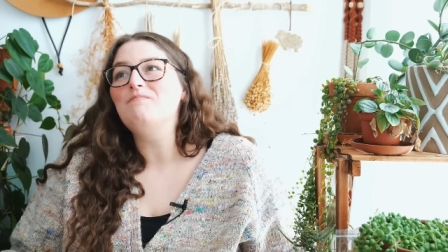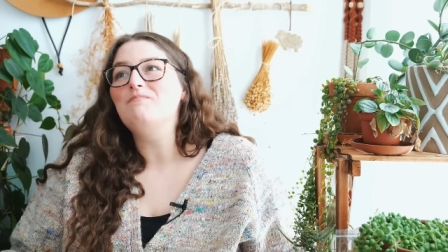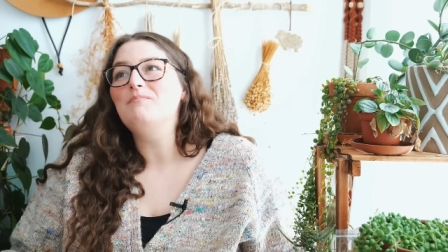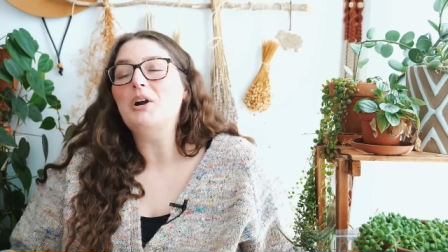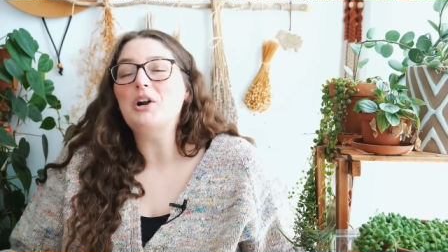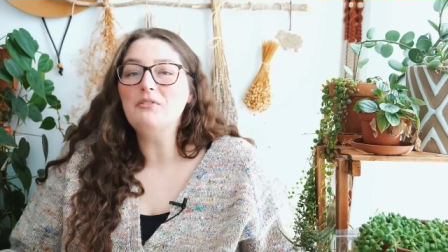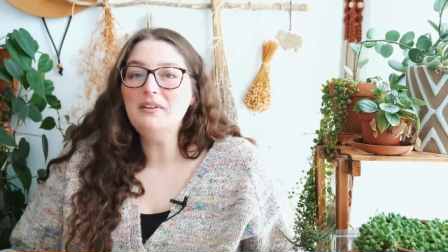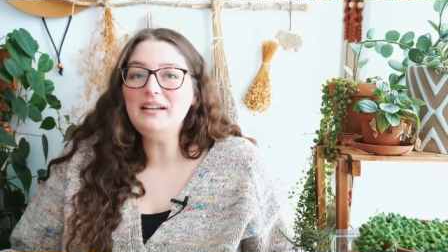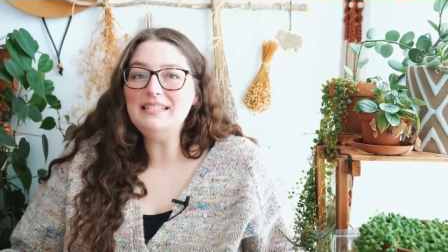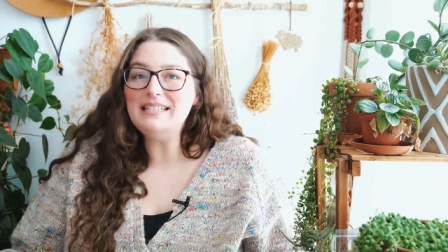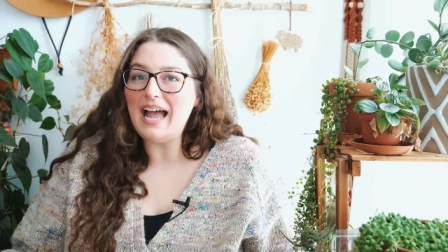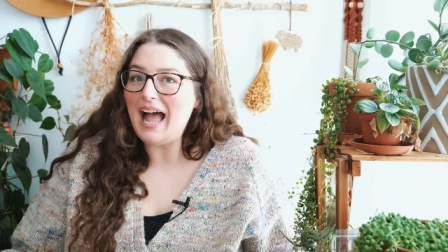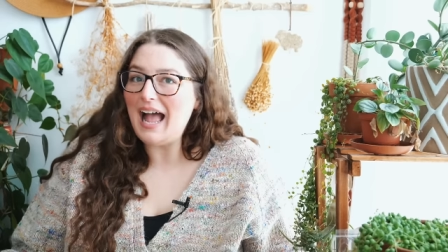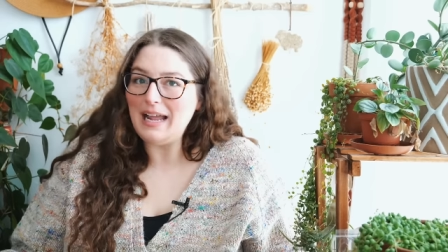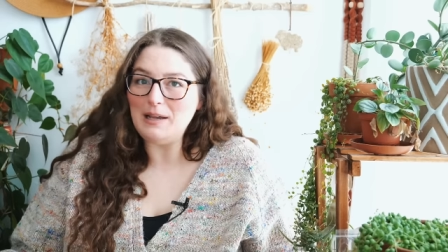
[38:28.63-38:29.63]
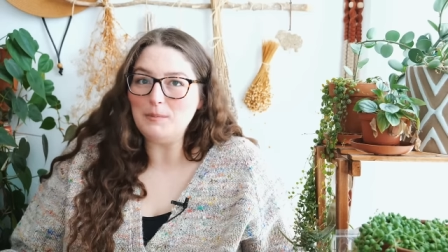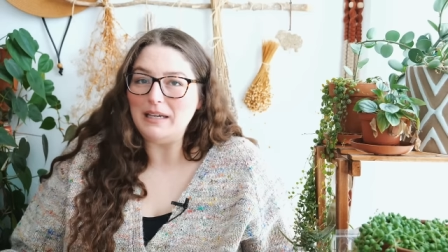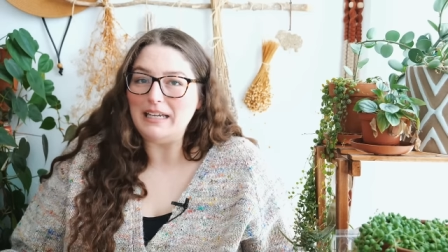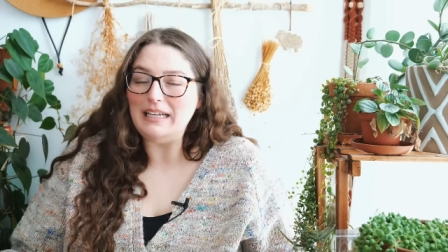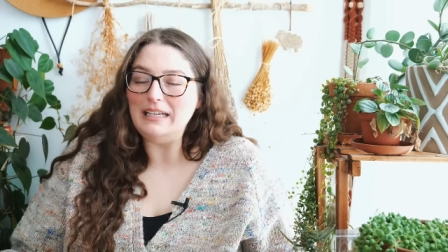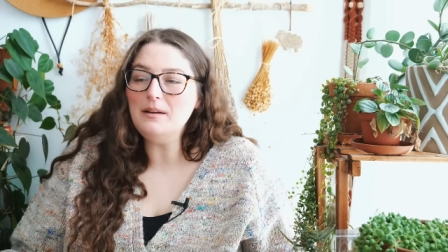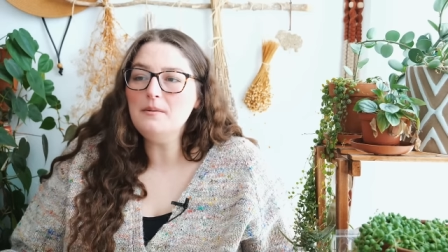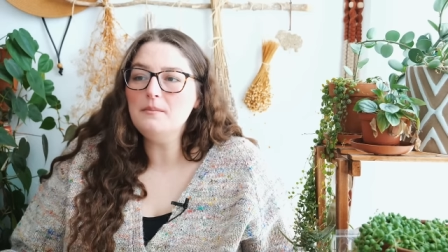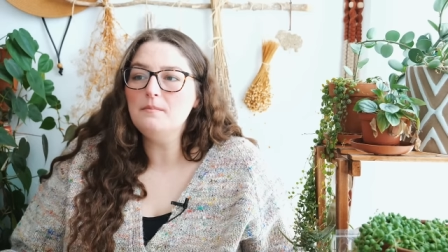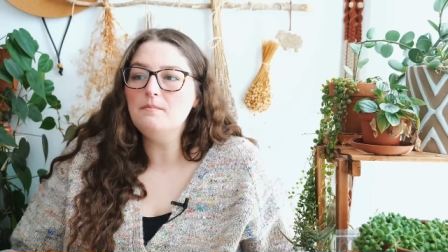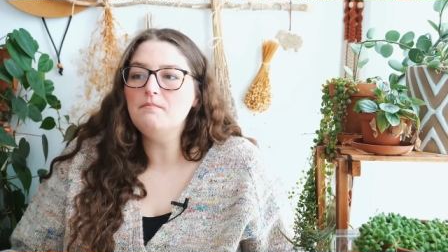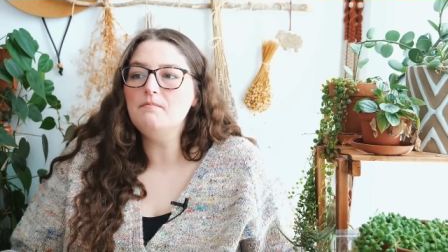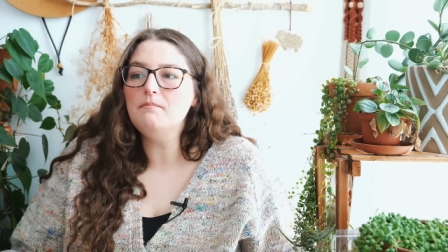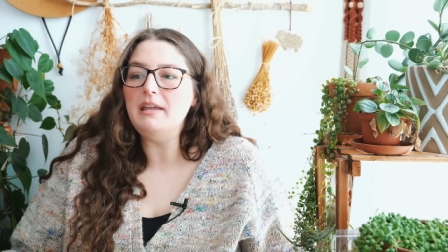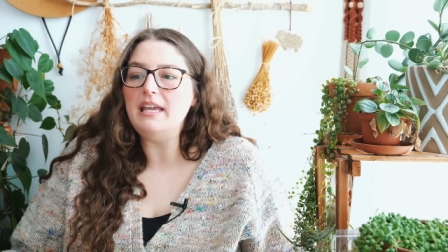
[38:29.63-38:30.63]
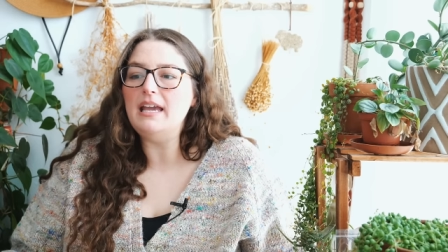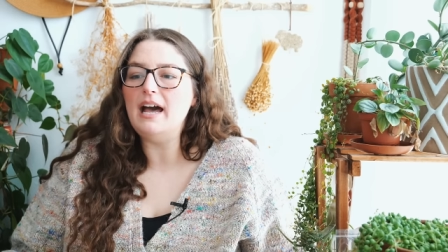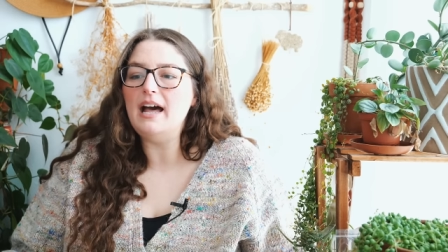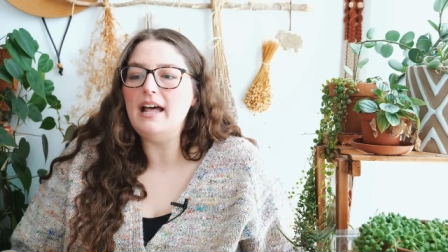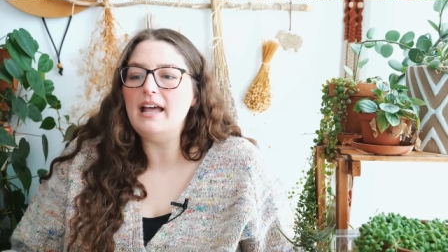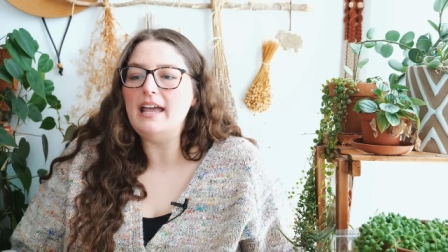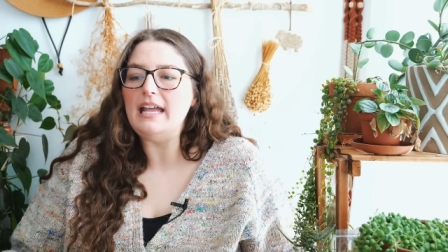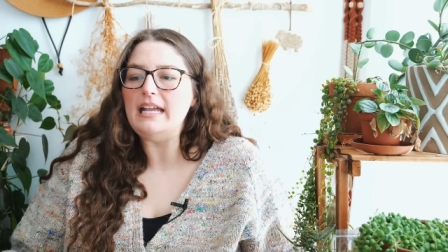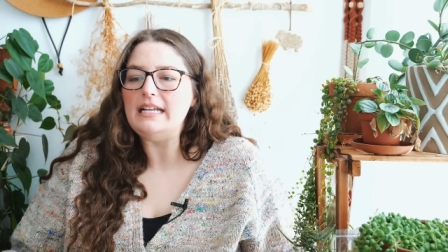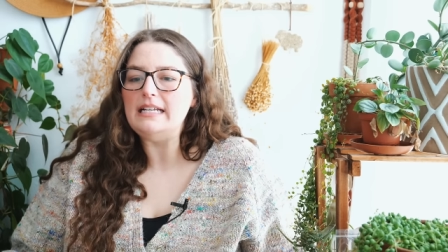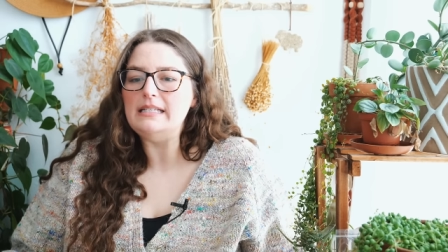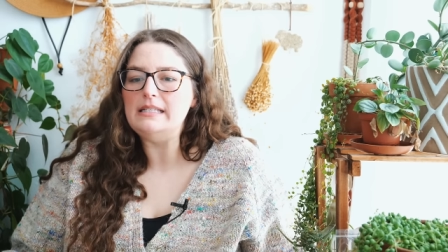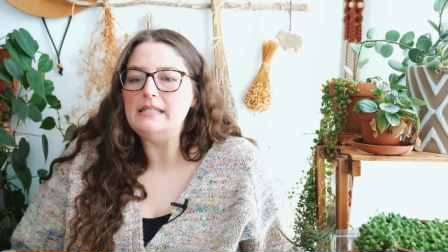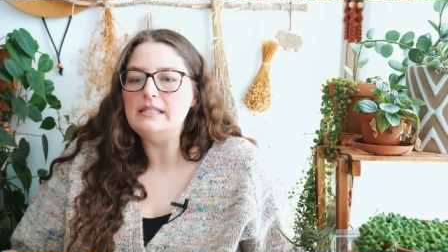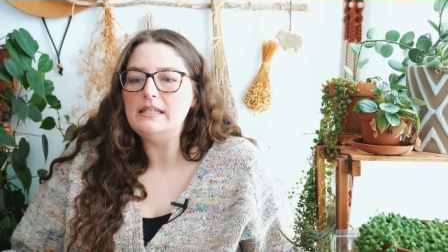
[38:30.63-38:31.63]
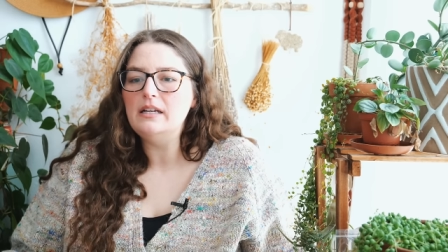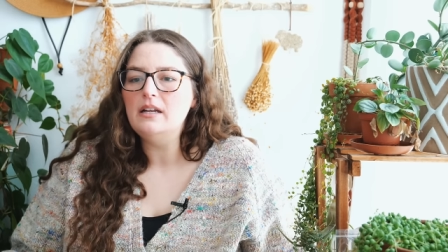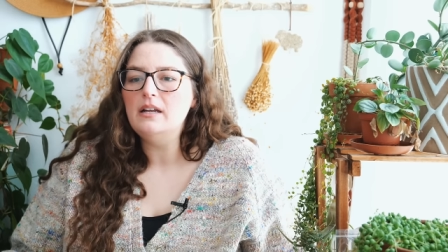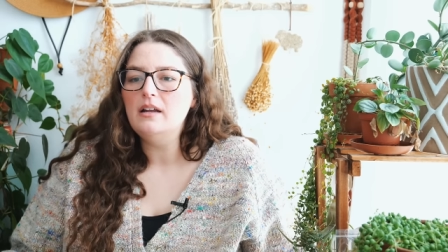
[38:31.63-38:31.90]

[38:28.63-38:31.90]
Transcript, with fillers: Perfect timing, because